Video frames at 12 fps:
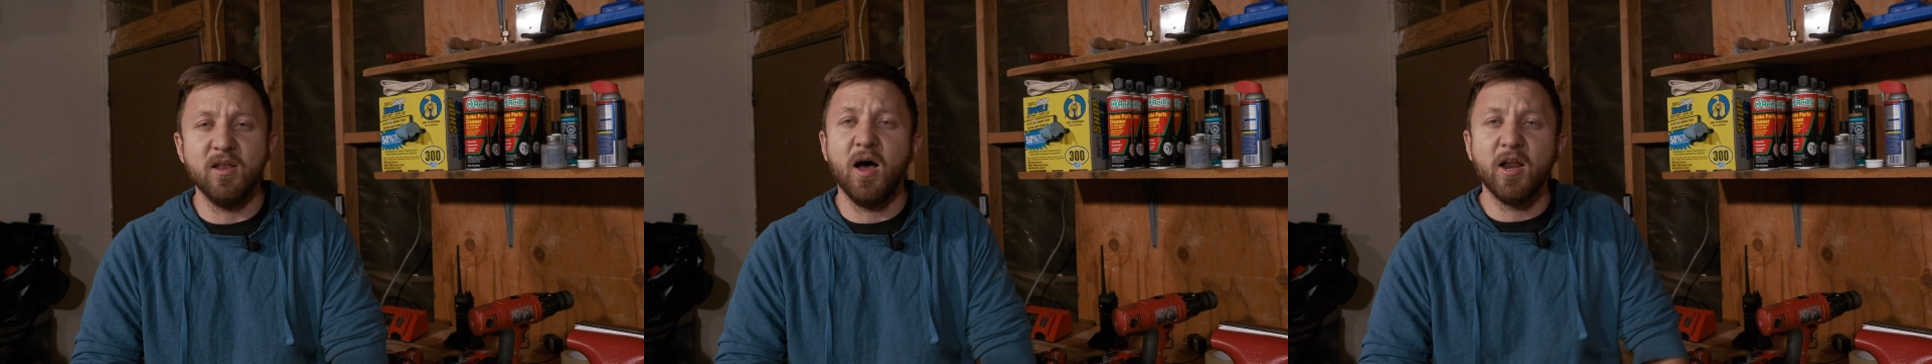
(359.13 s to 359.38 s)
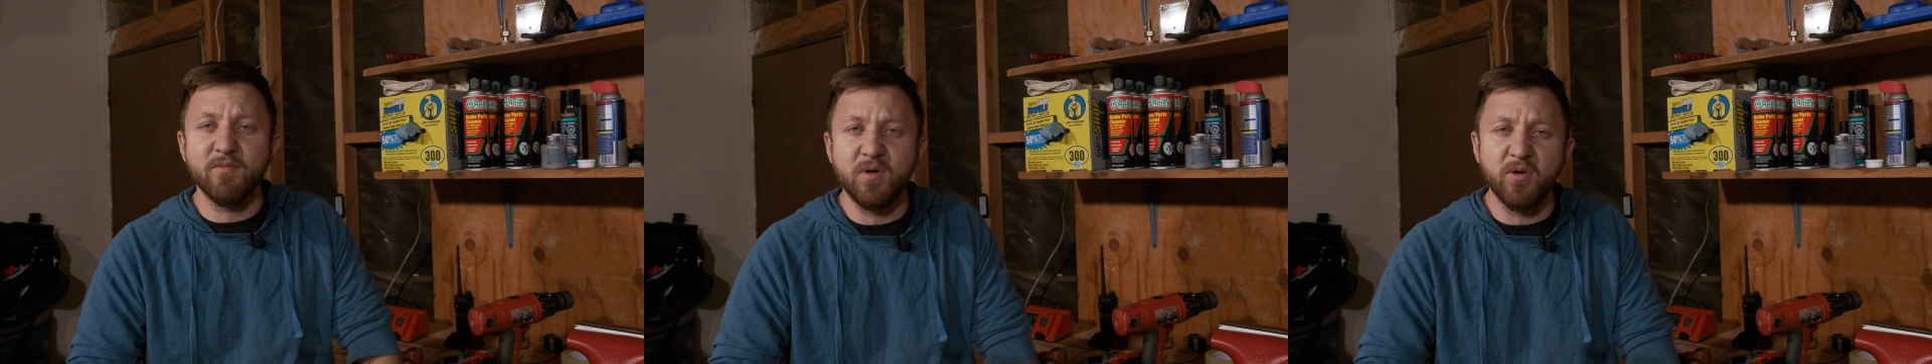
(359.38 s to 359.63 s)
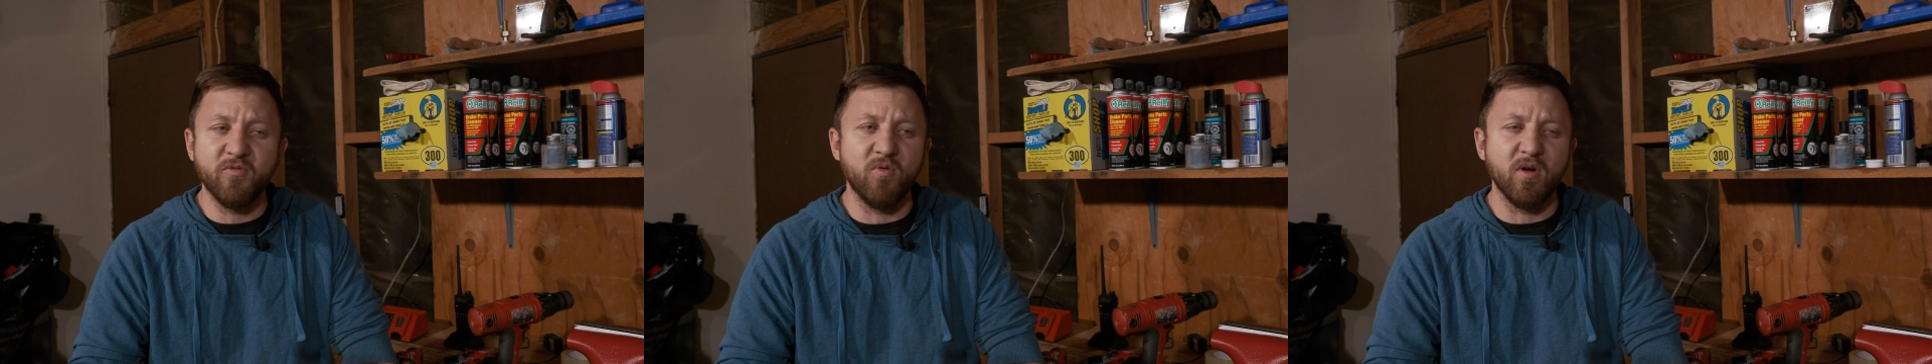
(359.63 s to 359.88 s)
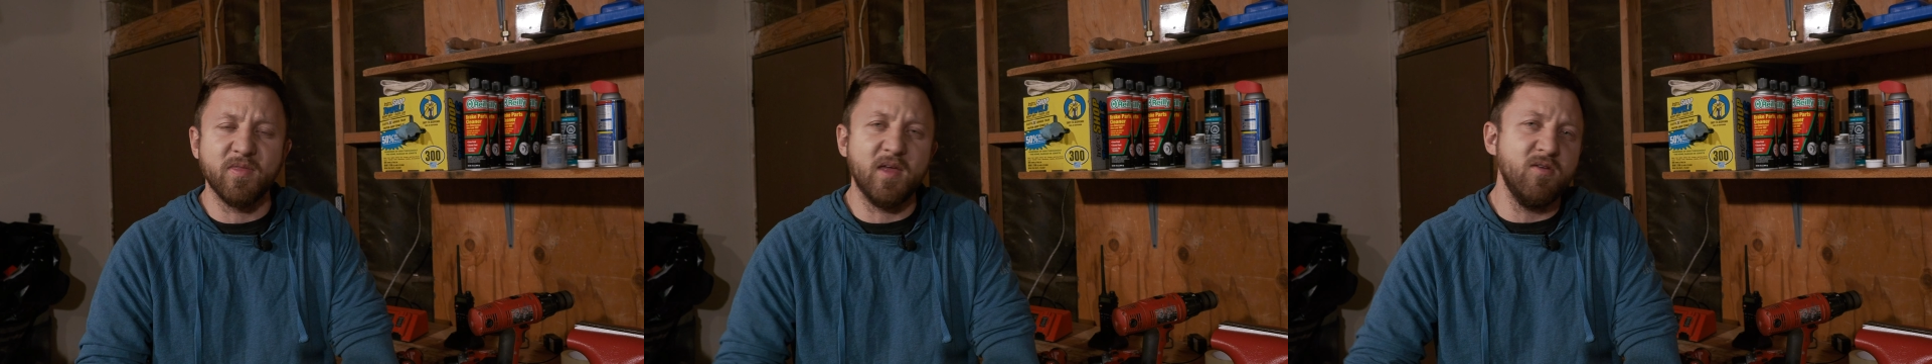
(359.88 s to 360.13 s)
automotive
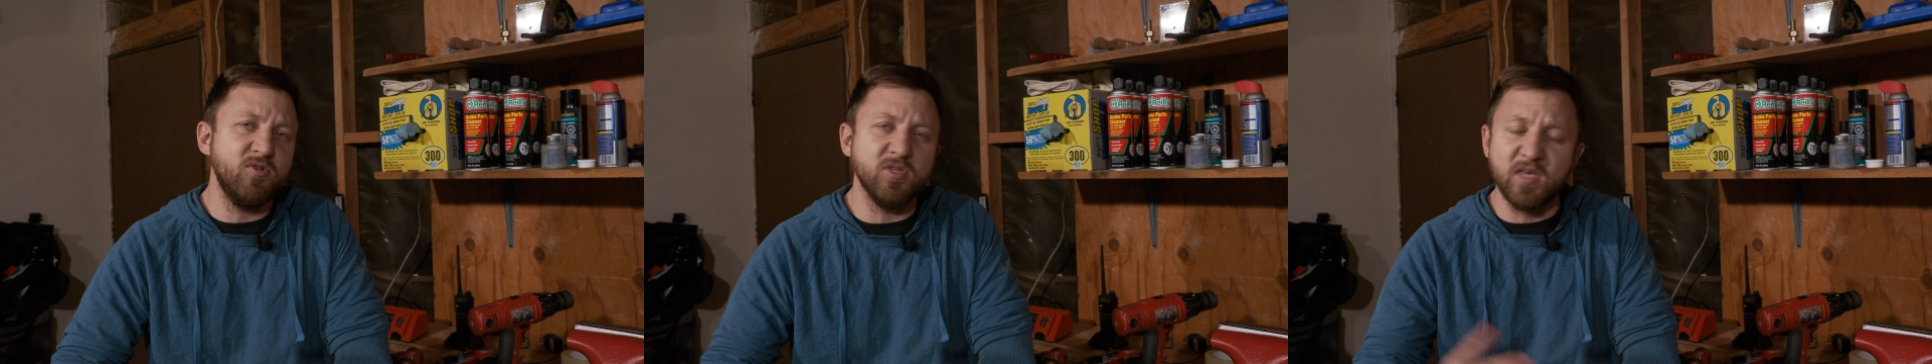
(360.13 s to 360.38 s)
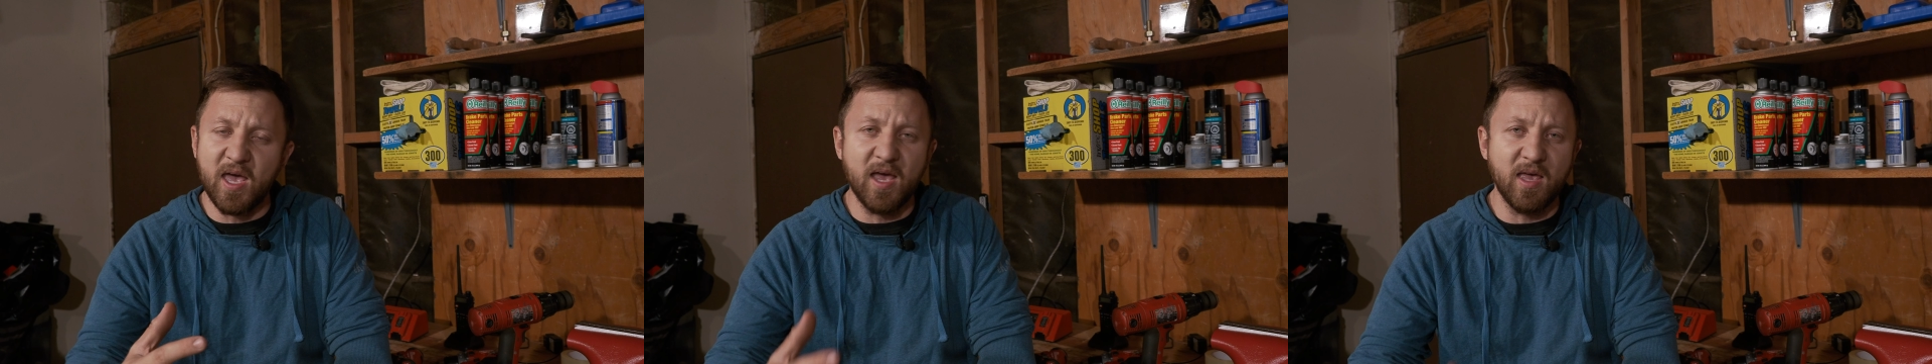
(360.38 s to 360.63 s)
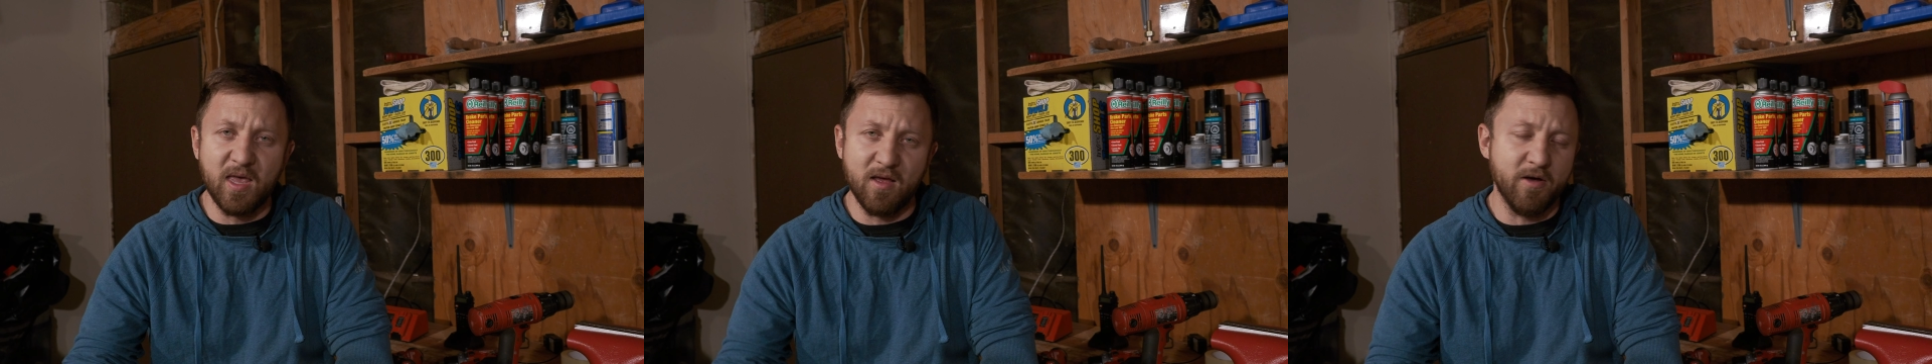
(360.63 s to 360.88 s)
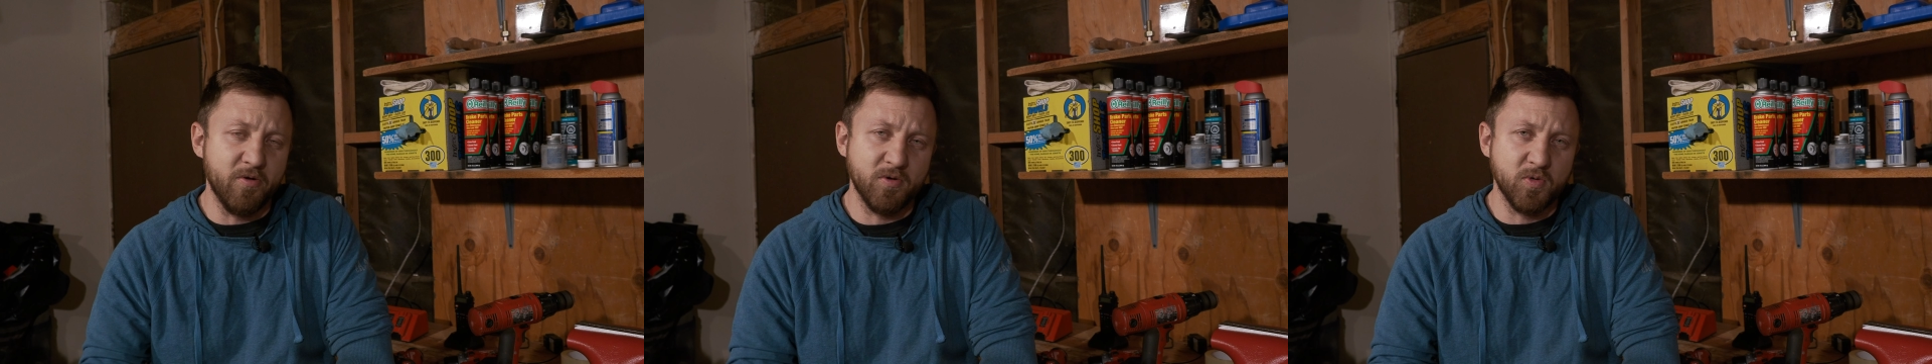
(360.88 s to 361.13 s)
work that you just can't get
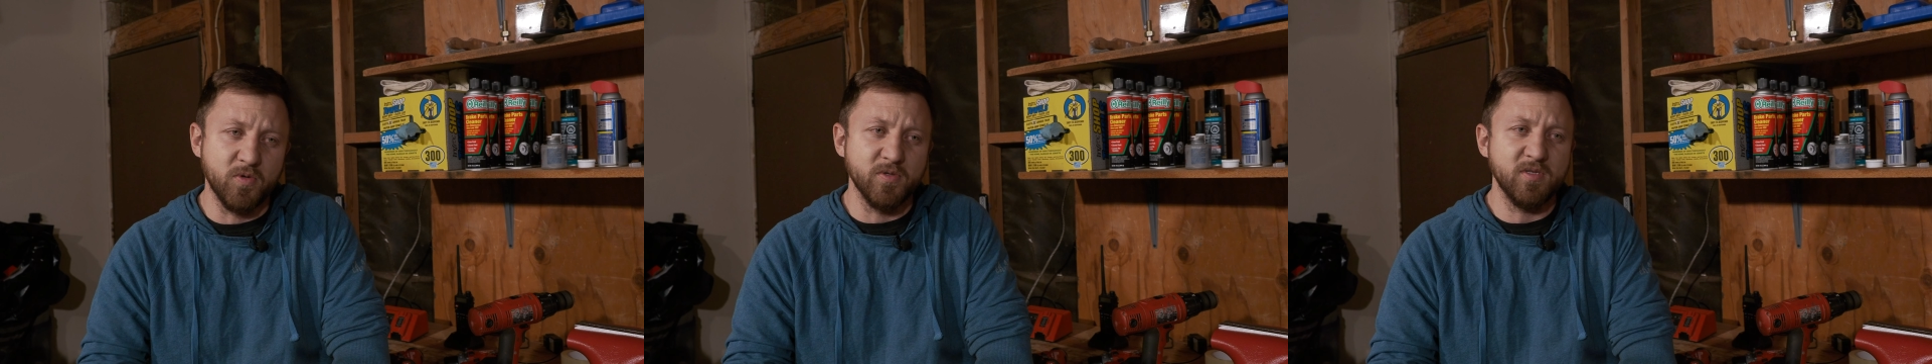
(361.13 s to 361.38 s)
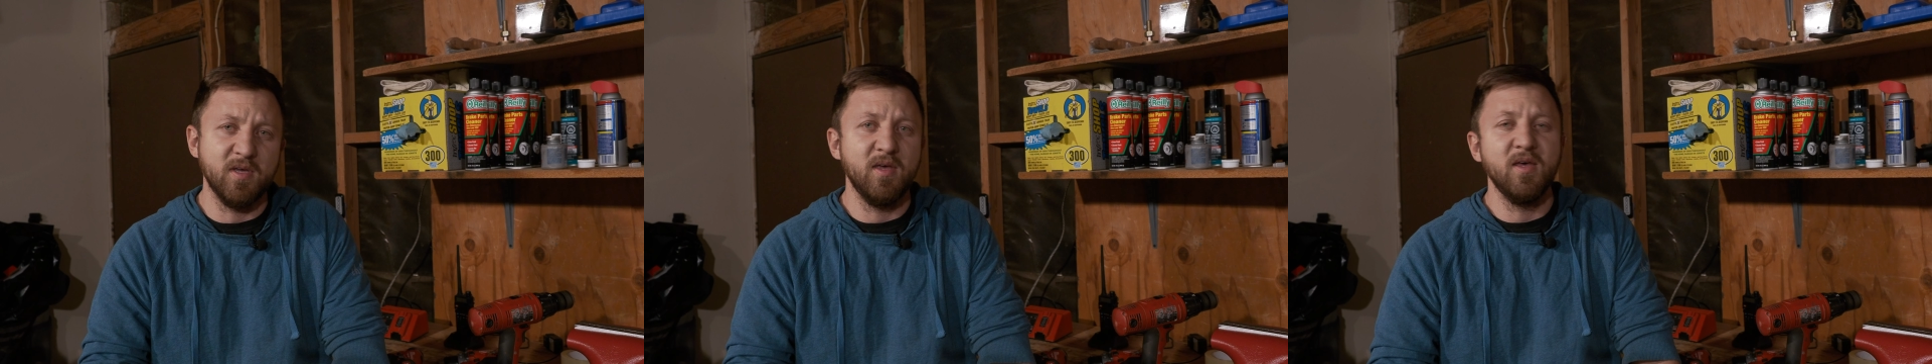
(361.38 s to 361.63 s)
other tools.